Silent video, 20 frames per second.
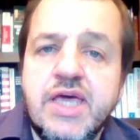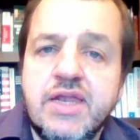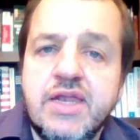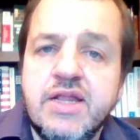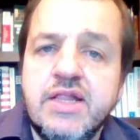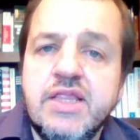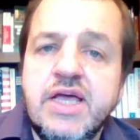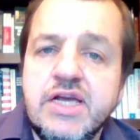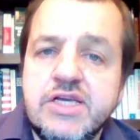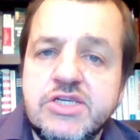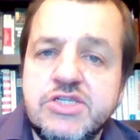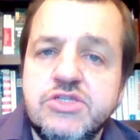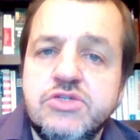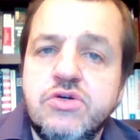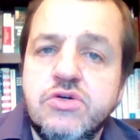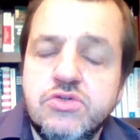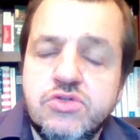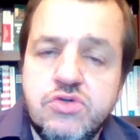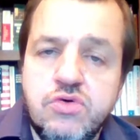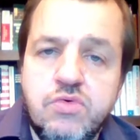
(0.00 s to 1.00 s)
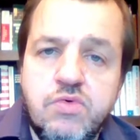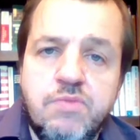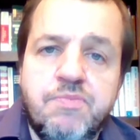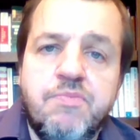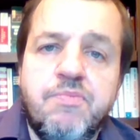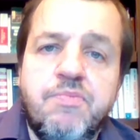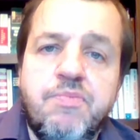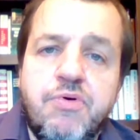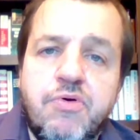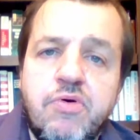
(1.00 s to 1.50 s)
at an election or two. We
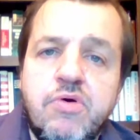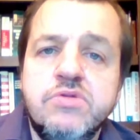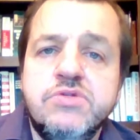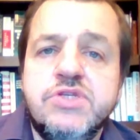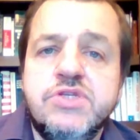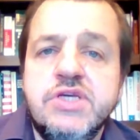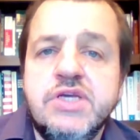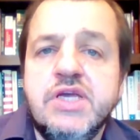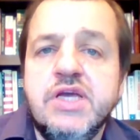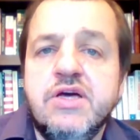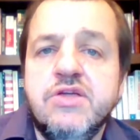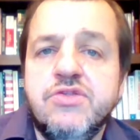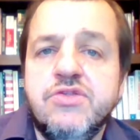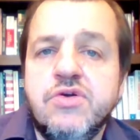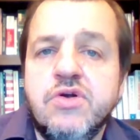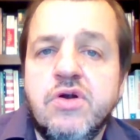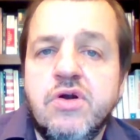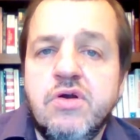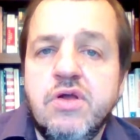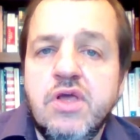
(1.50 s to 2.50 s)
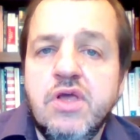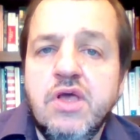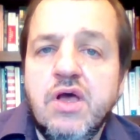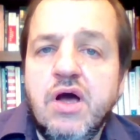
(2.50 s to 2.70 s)
pulled together